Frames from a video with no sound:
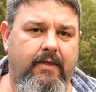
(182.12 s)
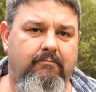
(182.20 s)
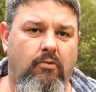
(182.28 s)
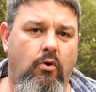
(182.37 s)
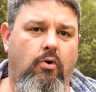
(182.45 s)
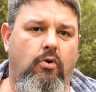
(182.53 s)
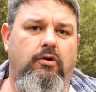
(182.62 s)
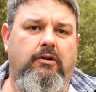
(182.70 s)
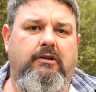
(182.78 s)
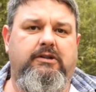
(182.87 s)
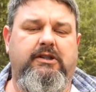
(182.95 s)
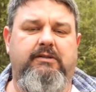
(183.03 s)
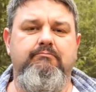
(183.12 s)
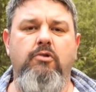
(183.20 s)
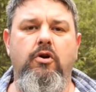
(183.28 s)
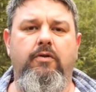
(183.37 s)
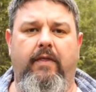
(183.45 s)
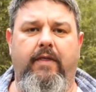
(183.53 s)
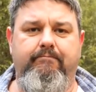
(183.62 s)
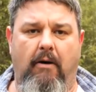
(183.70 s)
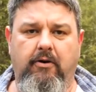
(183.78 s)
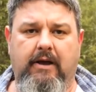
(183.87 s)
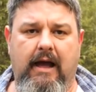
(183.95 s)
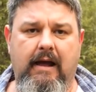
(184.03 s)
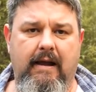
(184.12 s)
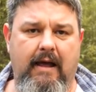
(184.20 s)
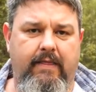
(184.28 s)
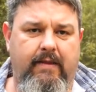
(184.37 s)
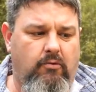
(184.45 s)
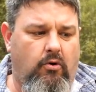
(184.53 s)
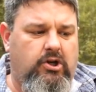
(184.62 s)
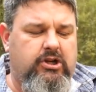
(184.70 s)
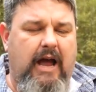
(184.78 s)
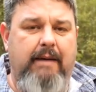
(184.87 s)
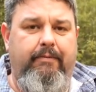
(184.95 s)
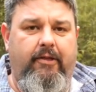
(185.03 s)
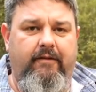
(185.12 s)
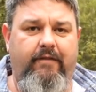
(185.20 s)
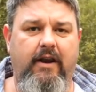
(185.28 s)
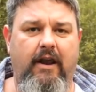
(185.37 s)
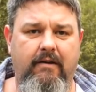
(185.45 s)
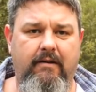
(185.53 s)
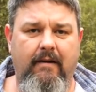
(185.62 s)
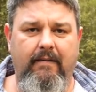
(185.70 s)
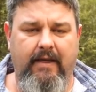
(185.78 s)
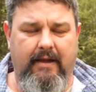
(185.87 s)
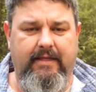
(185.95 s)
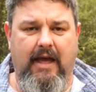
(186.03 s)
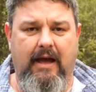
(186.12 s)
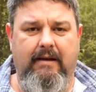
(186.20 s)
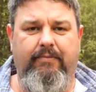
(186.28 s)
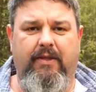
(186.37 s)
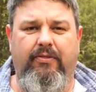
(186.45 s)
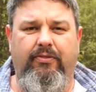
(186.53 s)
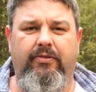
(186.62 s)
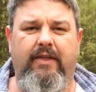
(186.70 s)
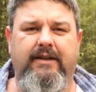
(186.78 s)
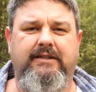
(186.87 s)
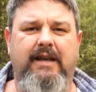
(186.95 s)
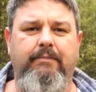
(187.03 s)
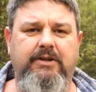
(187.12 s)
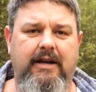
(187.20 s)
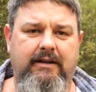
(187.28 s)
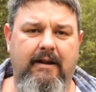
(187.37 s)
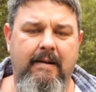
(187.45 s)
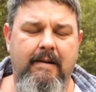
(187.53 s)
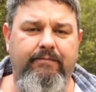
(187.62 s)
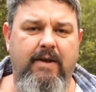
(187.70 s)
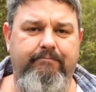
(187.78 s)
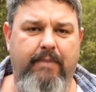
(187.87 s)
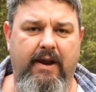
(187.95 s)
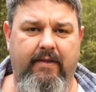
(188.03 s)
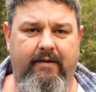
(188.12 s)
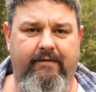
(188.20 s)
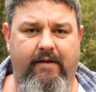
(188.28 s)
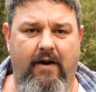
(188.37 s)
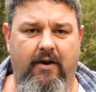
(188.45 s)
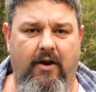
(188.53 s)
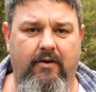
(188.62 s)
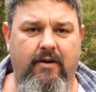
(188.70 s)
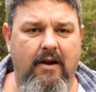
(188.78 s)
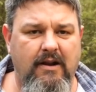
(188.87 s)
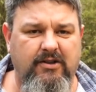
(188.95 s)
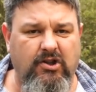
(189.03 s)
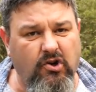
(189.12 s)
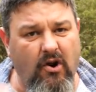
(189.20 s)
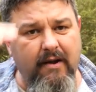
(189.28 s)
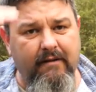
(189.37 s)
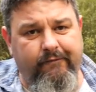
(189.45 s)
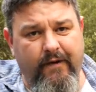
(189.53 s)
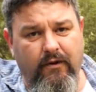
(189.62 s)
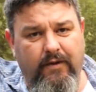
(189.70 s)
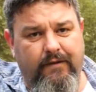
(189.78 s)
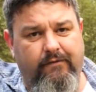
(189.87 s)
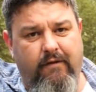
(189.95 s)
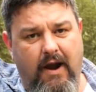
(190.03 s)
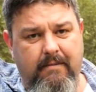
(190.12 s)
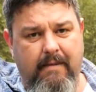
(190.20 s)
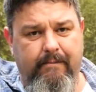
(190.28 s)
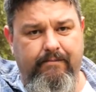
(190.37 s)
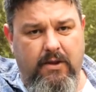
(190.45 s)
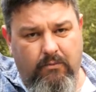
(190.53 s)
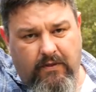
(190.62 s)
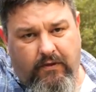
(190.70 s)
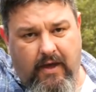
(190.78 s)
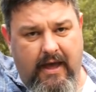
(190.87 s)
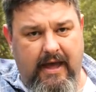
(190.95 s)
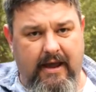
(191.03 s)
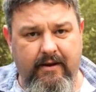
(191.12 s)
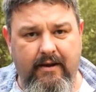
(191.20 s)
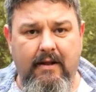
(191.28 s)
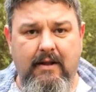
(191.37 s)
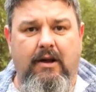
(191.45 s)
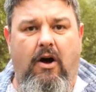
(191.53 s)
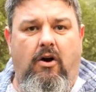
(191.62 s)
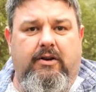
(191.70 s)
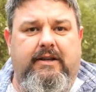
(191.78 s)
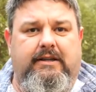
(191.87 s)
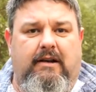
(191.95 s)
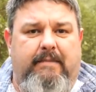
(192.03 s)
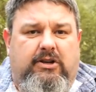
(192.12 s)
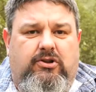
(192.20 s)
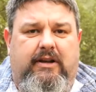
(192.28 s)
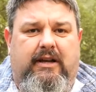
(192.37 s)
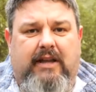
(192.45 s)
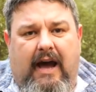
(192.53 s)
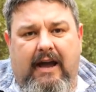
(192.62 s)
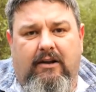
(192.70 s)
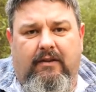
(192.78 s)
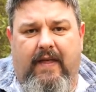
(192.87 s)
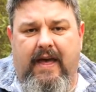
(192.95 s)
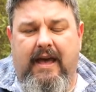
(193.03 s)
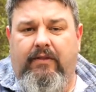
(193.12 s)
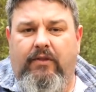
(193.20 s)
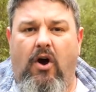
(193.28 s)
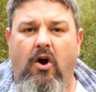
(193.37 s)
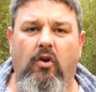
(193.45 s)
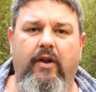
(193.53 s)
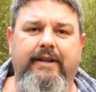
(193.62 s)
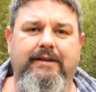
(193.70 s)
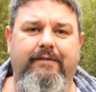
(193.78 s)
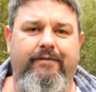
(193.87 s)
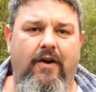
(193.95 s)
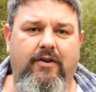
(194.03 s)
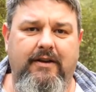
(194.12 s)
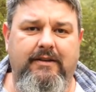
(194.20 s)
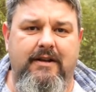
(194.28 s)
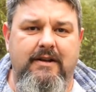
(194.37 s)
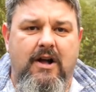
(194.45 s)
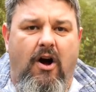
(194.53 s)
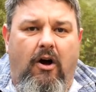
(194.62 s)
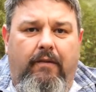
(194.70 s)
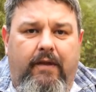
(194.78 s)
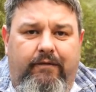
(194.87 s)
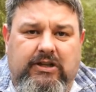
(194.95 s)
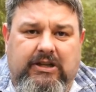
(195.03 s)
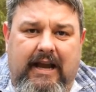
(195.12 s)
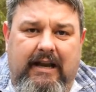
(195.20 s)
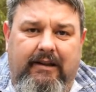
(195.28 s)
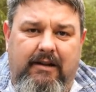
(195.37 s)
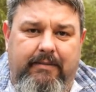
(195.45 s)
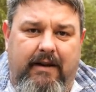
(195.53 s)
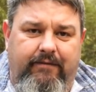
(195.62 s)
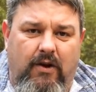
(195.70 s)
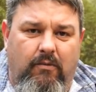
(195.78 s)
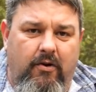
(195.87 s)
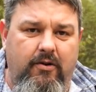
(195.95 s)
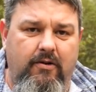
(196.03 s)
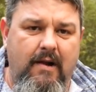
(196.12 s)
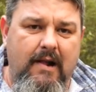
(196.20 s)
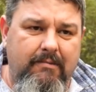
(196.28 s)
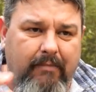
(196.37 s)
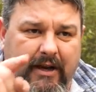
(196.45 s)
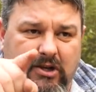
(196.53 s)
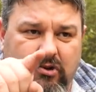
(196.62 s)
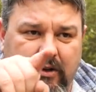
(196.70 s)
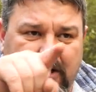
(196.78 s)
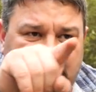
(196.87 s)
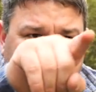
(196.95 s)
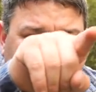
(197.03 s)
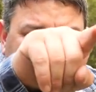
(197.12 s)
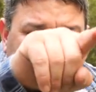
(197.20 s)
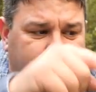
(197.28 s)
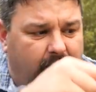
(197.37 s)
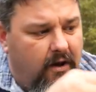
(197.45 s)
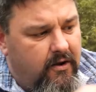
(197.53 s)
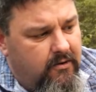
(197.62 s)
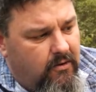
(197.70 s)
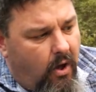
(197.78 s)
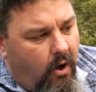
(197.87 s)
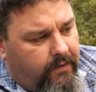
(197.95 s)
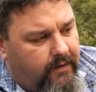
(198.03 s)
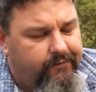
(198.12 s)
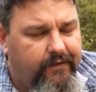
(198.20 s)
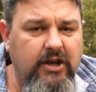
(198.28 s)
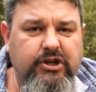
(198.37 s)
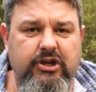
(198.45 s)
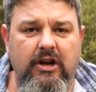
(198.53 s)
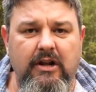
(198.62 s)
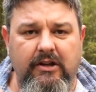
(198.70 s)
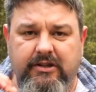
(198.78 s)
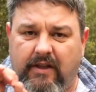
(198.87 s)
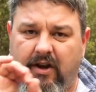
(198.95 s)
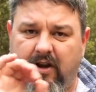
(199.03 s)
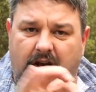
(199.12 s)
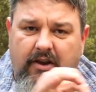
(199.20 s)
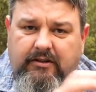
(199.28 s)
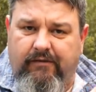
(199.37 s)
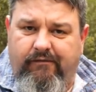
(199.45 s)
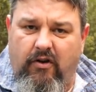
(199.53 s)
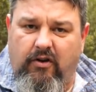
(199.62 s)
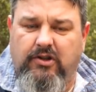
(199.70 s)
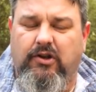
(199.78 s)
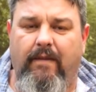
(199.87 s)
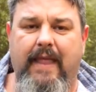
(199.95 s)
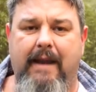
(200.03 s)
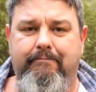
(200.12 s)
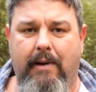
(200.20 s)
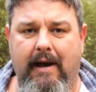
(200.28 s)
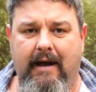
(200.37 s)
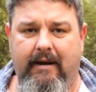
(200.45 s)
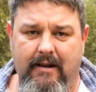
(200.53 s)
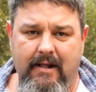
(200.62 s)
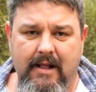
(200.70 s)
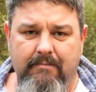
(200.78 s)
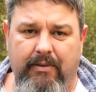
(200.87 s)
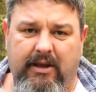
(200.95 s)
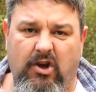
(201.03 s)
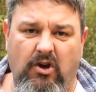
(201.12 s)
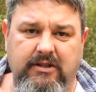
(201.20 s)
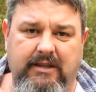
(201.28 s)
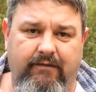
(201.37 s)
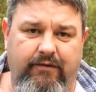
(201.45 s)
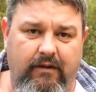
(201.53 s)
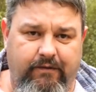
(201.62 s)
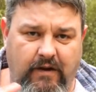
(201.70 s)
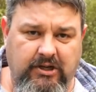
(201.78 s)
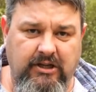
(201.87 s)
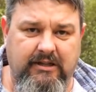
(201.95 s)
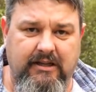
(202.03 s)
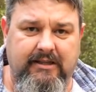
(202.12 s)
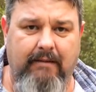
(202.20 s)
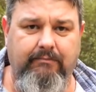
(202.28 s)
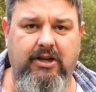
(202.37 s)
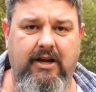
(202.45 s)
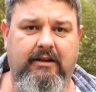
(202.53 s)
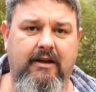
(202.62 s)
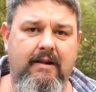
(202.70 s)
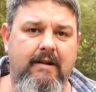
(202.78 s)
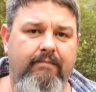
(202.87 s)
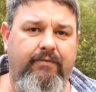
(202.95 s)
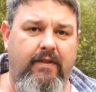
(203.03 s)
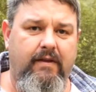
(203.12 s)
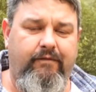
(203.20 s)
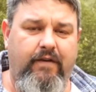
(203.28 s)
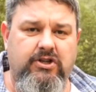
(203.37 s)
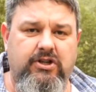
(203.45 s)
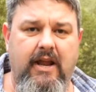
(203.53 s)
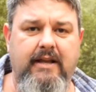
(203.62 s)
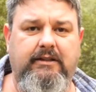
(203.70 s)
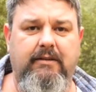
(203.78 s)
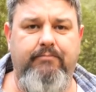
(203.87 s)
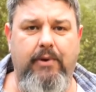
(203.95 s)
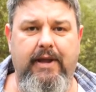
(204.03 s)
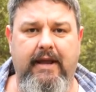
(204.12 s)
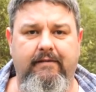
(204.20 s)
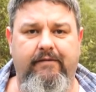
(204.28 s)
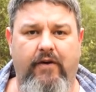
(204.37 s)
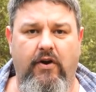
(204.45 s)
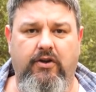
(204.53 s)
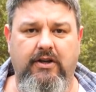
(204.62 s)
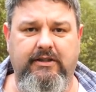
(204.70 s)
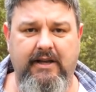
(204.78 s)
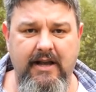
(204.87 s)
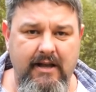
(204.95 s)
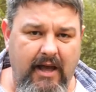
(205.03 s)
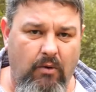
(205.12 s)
The more smoother the bokeh and the more sharper the photo, the subject, the better the photo. So try and fill the frame up with your head. Hold yourself, make sure your tail, the head, the whole lot is in focus. Hold the fish out a little bit if you want to. Make sure you touch your phone on the fish so that it knows to focus on that part, because if the fish is the subject, then the fish needs to be in focus.